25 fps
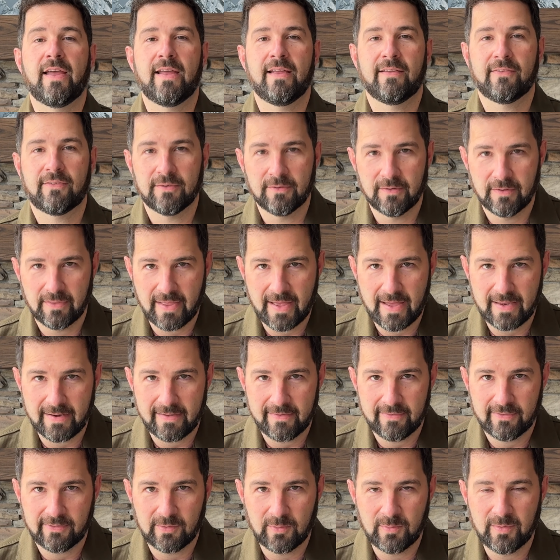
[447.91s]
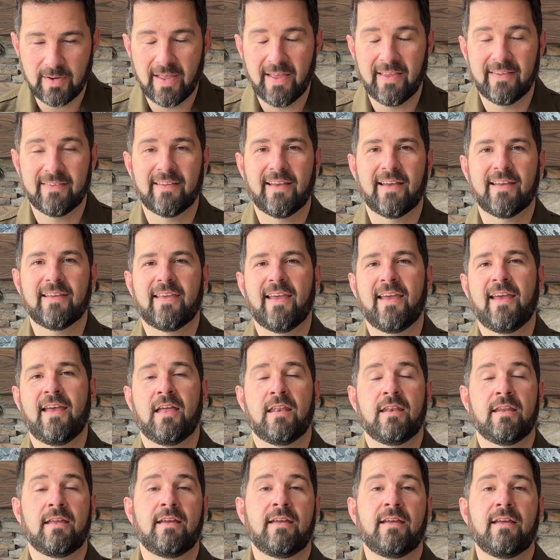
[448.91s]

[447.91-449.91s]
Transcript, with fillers: answer that as soon as I can.